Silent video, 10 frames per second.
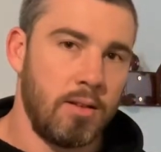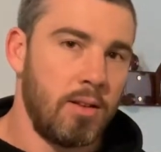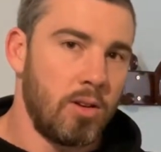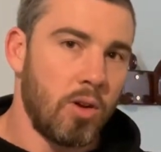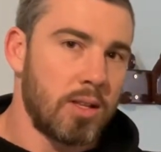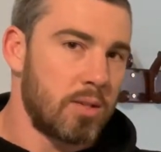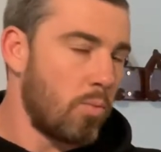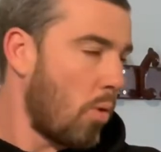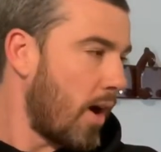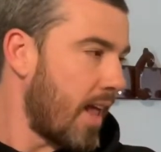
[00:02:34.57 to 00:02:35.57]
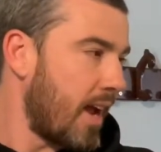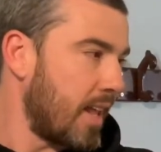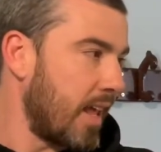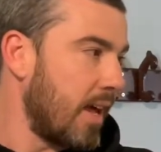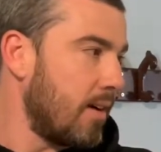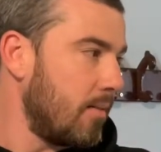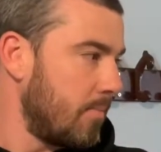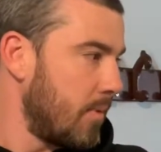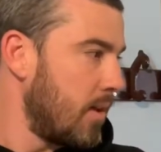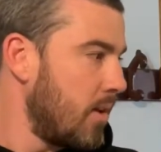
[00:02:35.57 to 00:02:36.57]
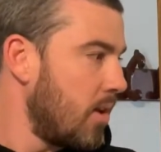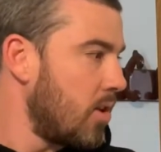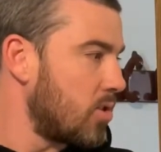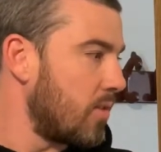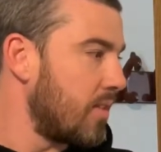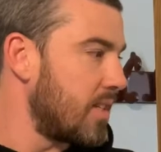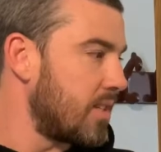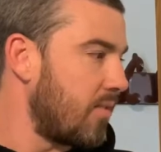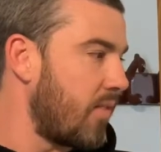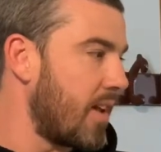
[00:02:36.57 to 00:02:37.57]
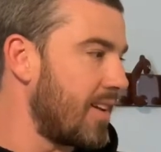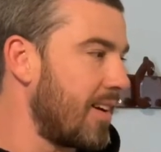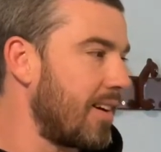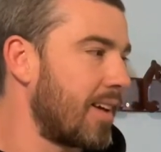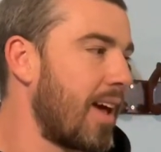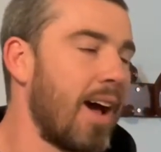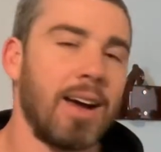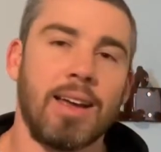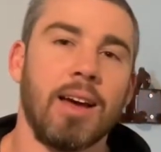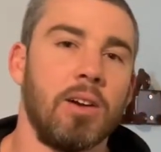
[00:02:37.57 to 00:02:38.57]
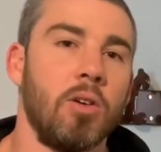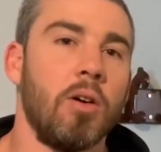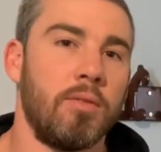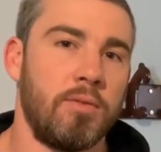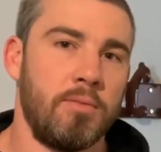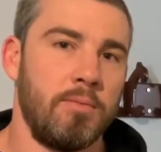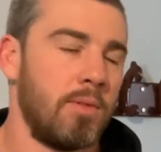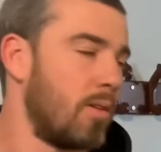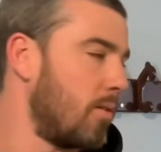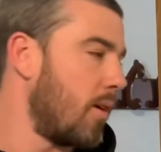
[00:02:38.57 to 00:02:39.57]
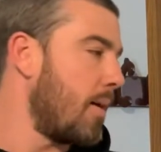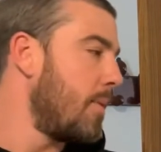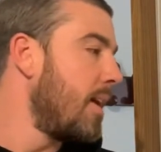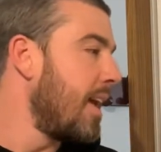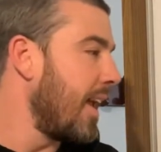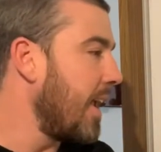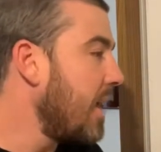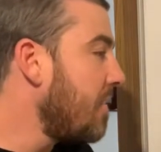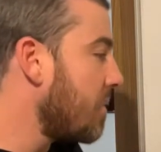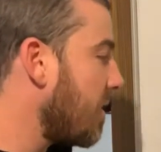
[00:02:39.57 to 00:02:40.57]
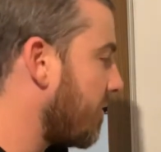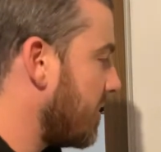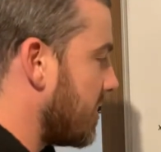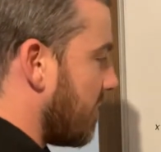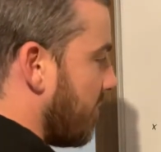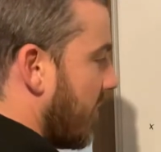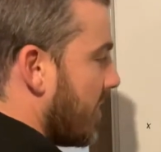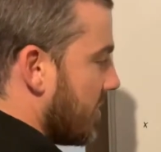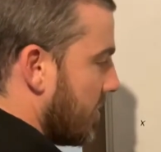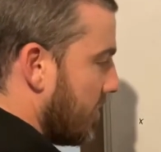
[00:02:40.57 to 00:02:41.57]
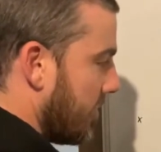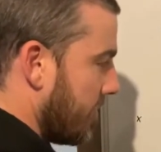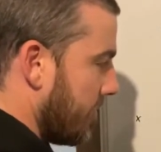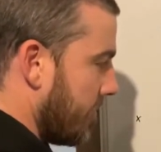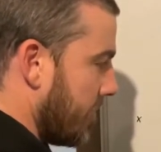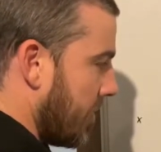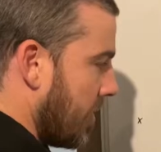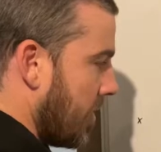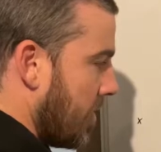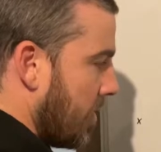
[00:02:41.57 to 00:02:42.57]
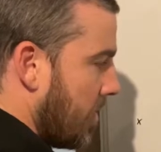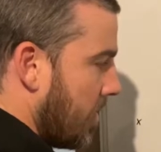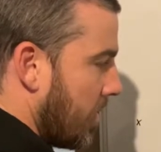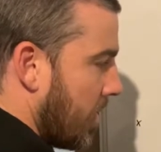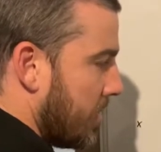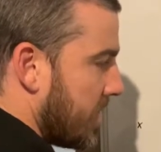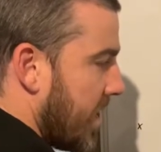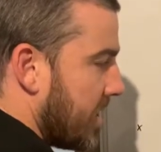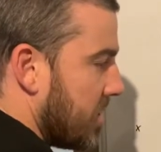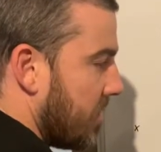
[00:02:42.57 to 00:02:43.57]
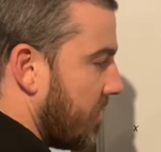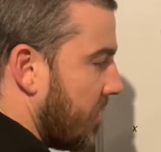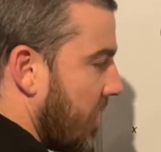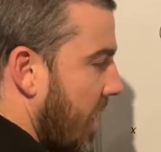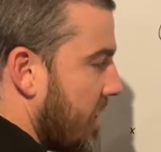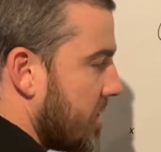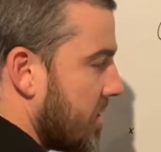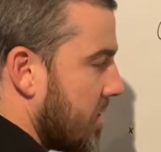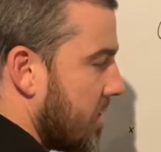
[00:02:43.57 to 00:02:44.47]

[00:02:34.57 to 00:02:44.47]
nice and wide out here, so this defender can't cut it off. All right, even if this defender comes out to the flats,